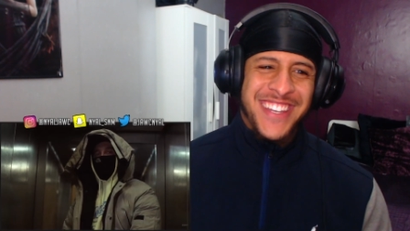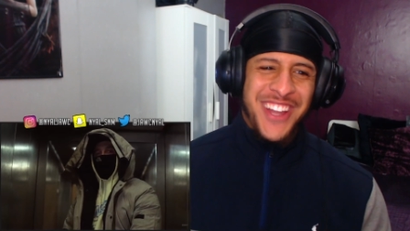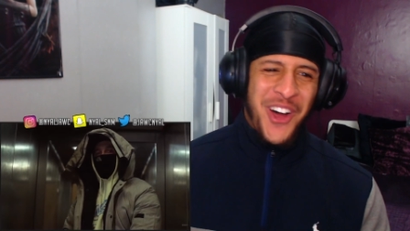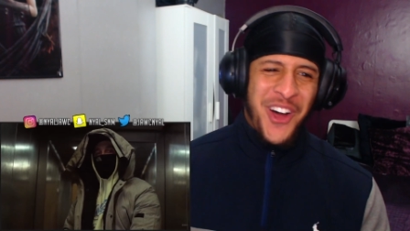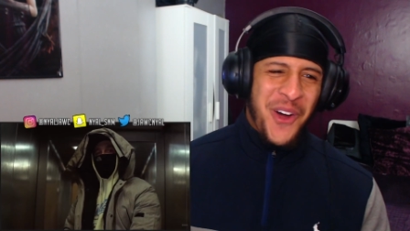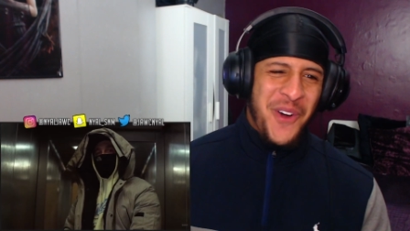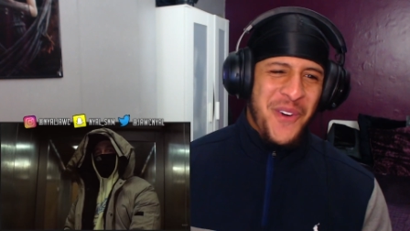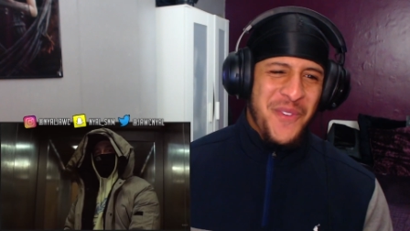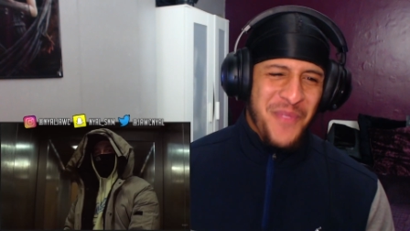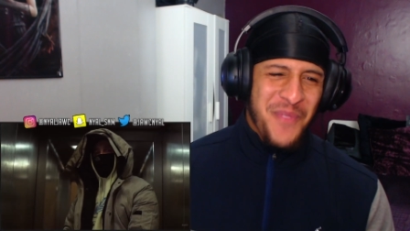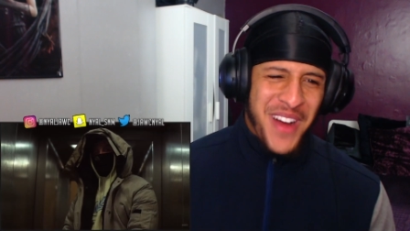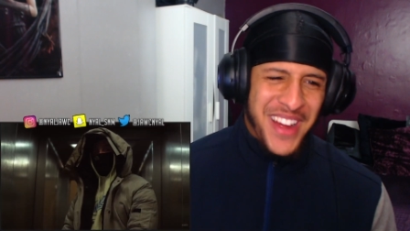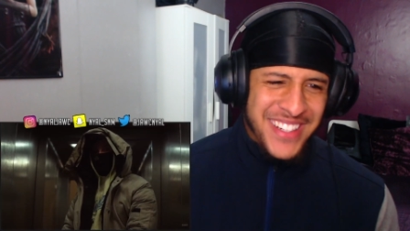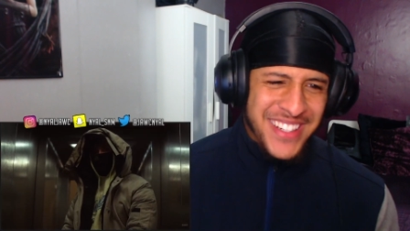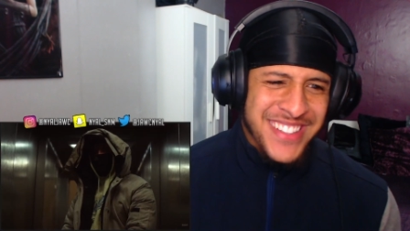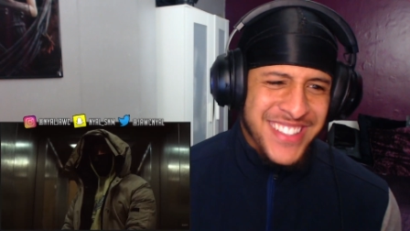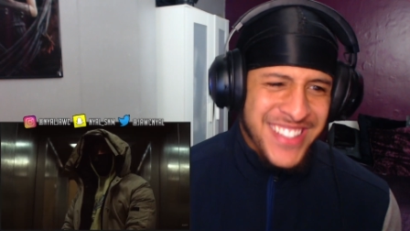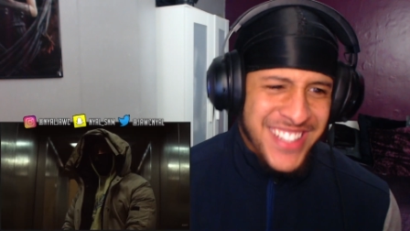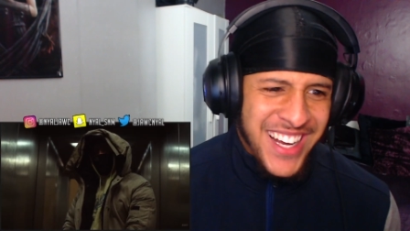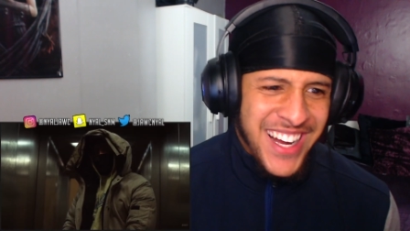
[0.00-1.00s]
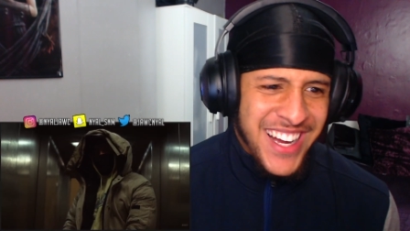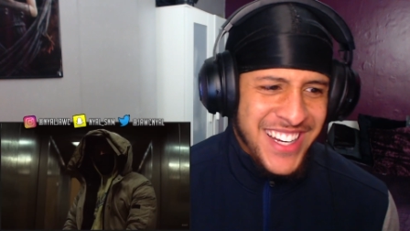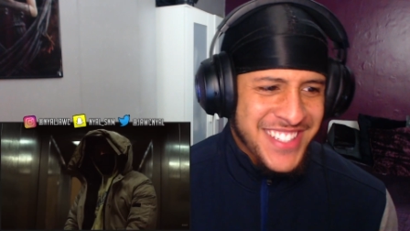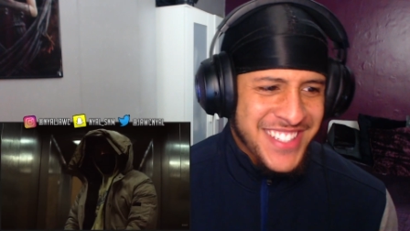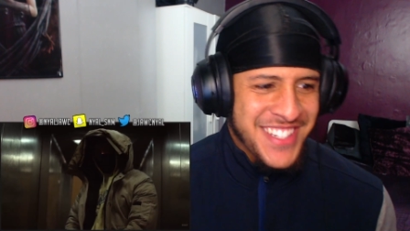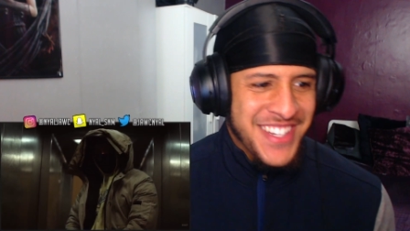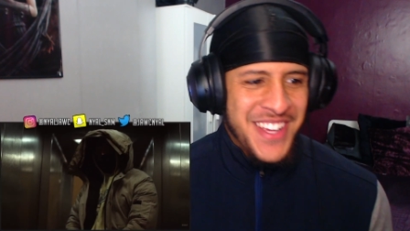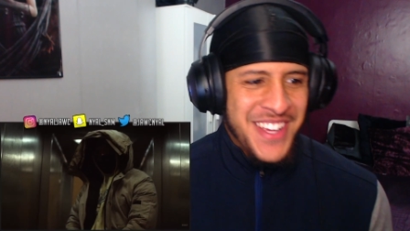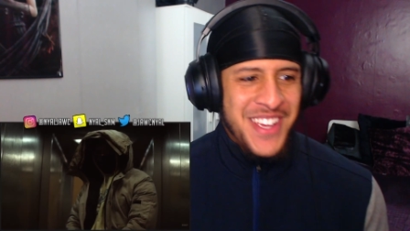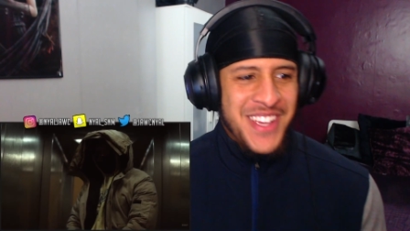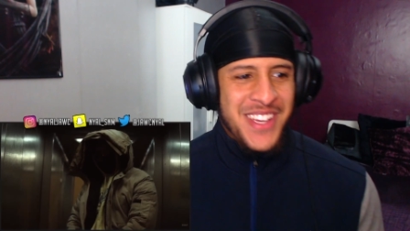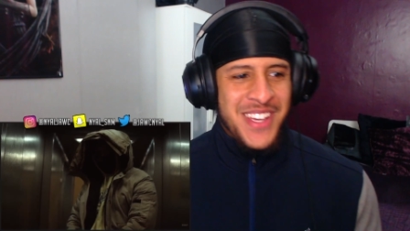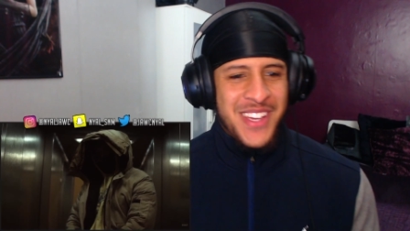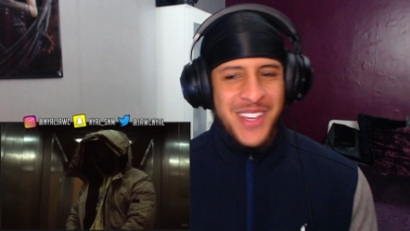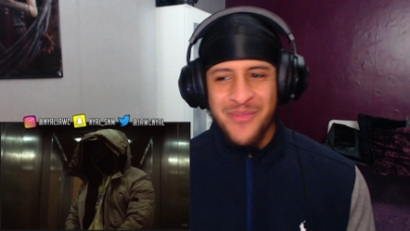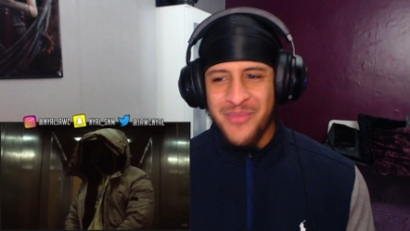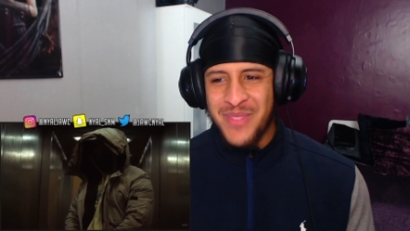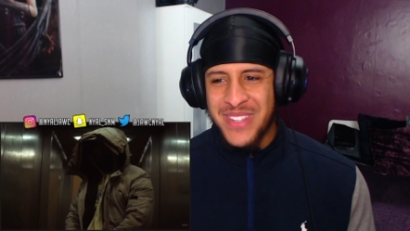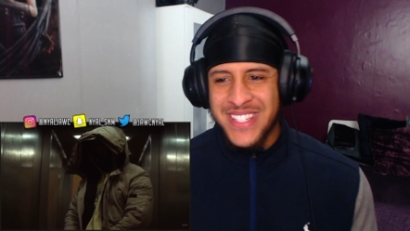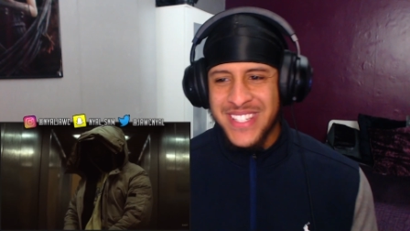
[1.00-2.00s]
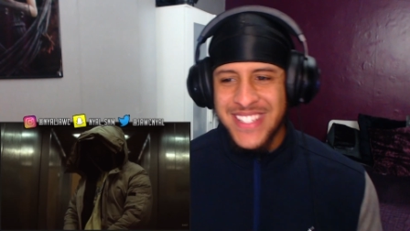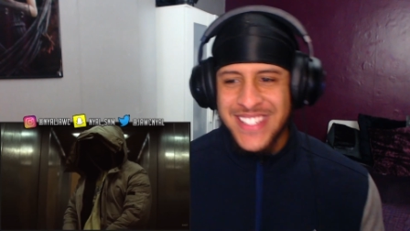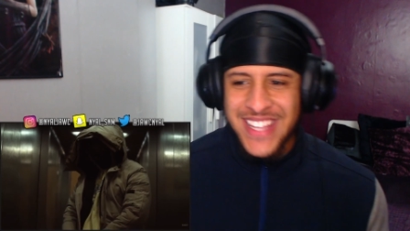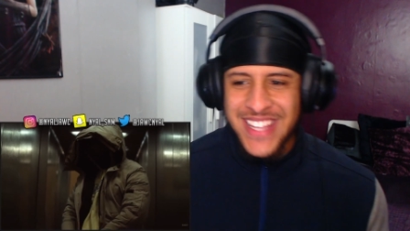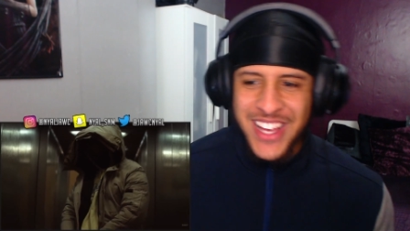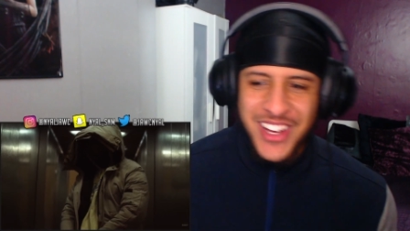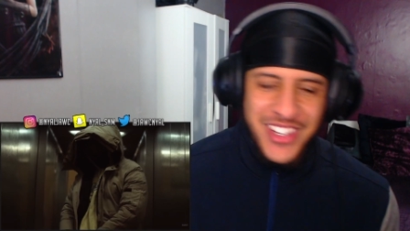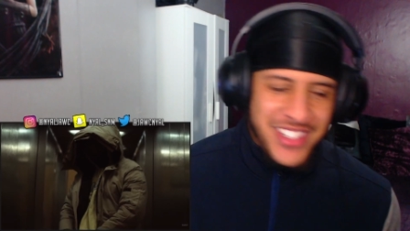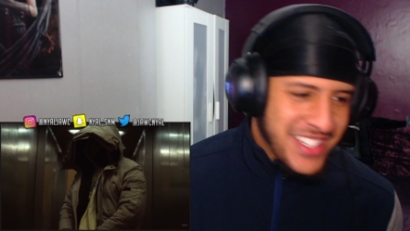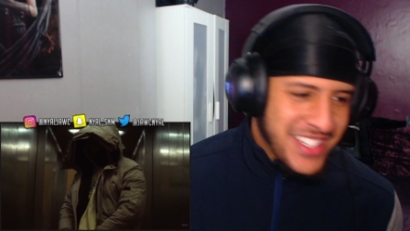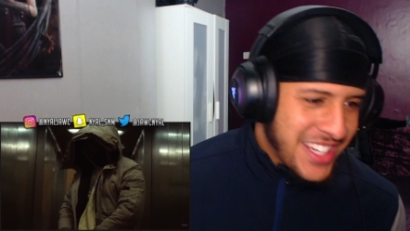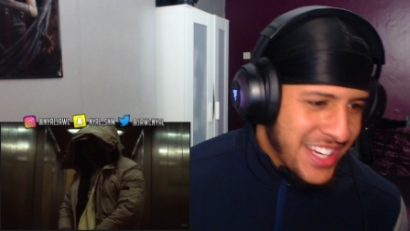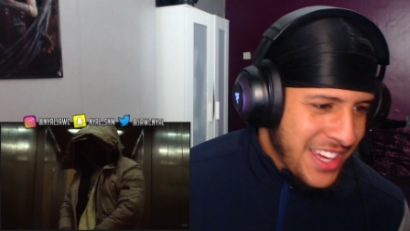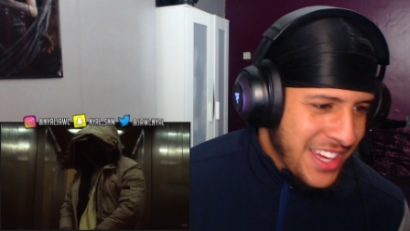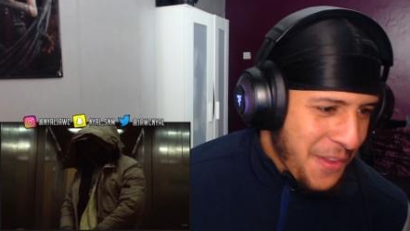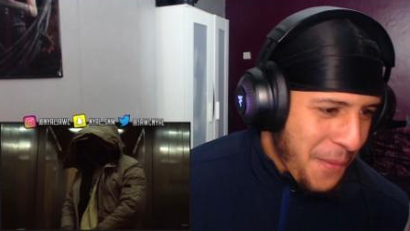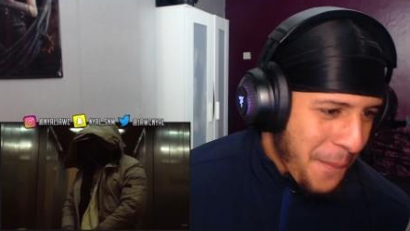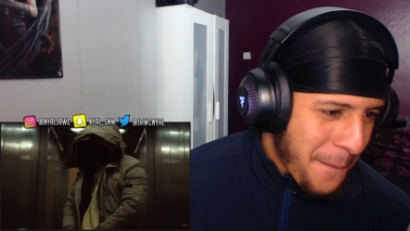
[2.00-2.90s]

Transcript: Oh my gosh, Miszel, yeah,